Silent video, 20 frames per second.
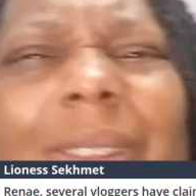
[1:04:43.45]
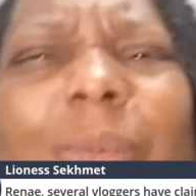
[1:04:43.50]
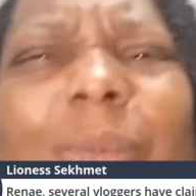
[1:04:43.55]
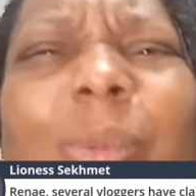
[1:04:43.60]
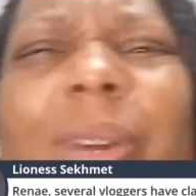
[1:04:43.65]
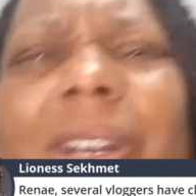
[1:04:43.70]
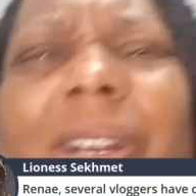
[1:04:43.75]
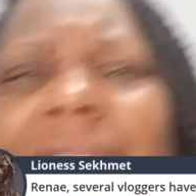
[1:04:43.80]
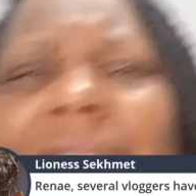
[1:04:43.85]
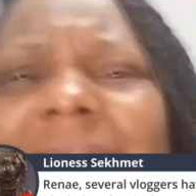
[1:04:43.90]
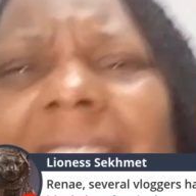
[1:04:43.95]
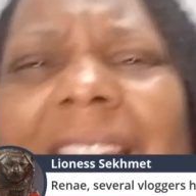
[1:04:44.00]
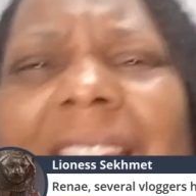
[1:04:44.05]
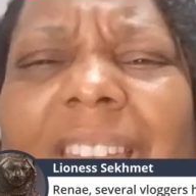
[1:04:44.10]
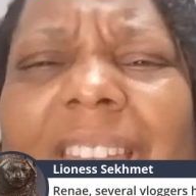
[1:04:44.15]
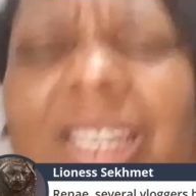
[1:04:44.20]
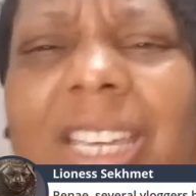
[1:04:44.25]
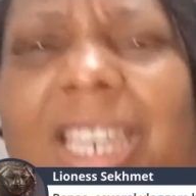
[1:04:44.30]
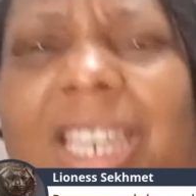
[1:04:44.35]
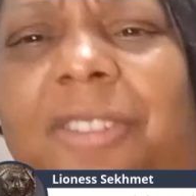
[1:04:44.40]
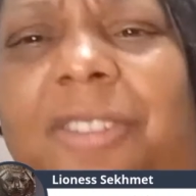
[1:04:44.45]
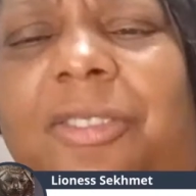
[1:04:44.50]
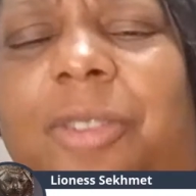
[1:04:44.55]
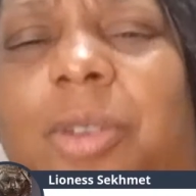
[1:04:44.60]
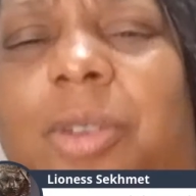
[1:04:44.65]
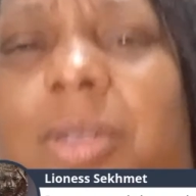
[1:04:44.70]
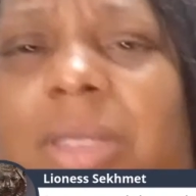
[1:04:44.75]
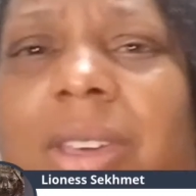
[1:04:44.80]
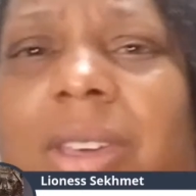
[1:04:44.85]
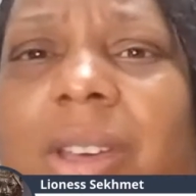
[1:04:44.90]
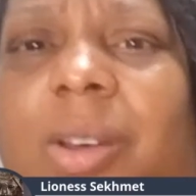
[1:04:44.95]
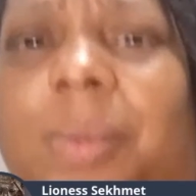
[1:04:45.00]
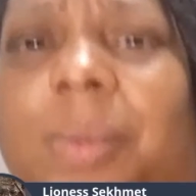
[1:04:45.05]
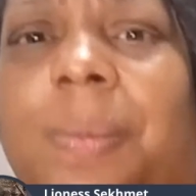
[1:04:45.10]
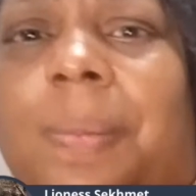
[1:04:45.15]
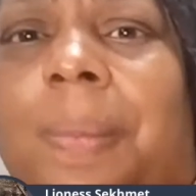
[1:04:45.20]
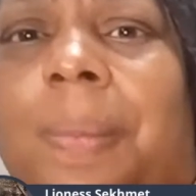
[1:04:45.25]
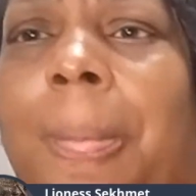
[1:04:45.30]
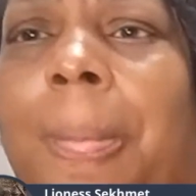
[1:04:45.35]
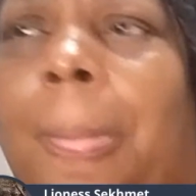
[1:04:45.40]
are they looking for though?